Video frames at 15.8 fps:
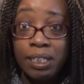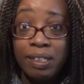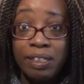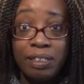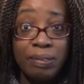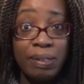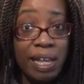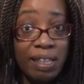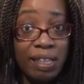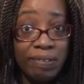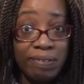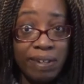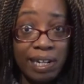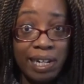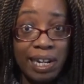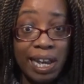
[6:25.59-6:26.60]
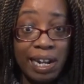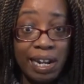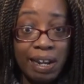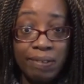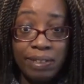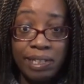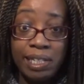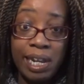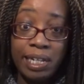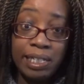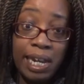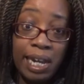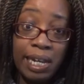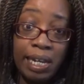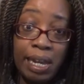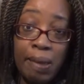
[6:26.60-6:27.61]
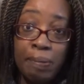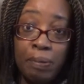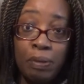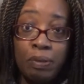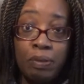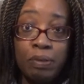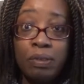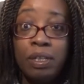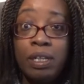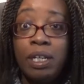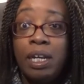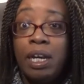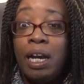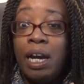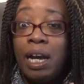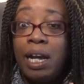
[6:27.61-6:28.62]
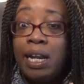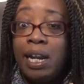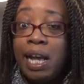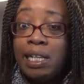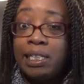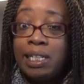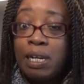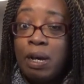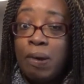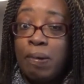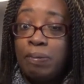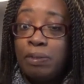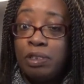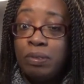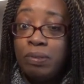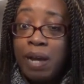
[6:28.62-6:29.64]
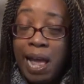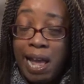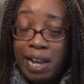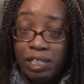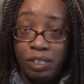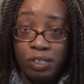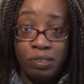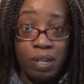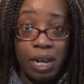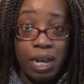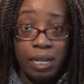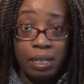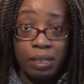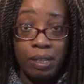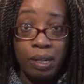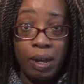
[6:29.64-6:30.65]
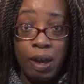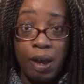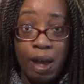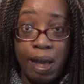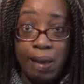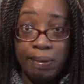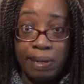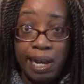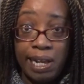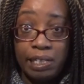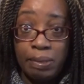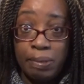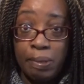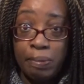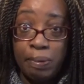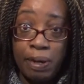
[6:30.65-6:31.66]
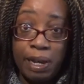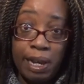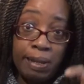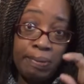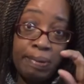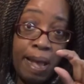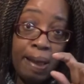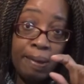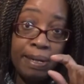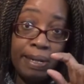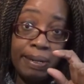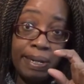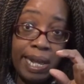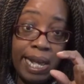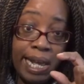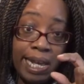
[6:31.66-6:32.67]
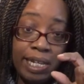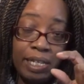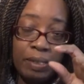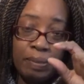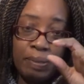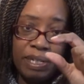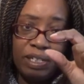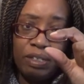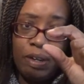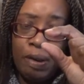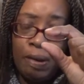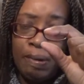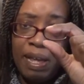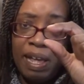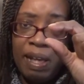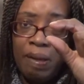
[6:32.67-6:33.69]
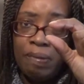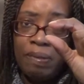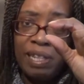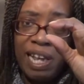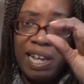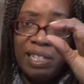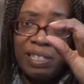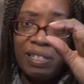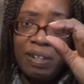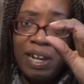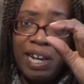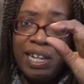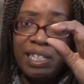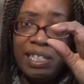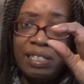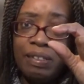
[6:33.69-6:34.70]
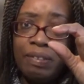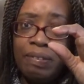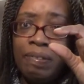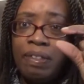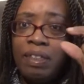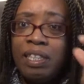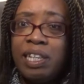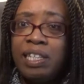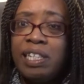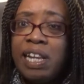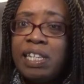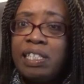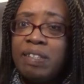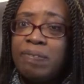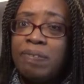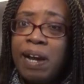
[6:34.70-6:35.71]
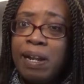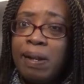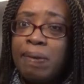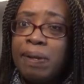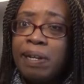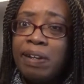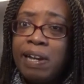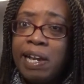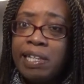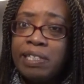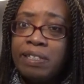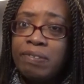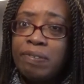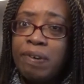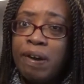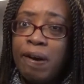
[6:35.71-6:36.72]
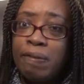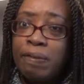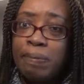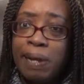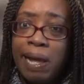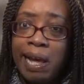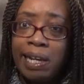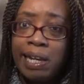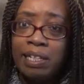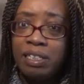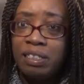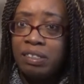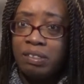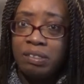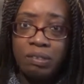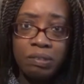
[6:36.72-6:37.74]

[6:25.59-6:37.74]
It's better than running out and having to dash out and get more. Now, as an optional extra, I am going to be putting pony beads, which are about that size. You tend to find them in kids' craft bags.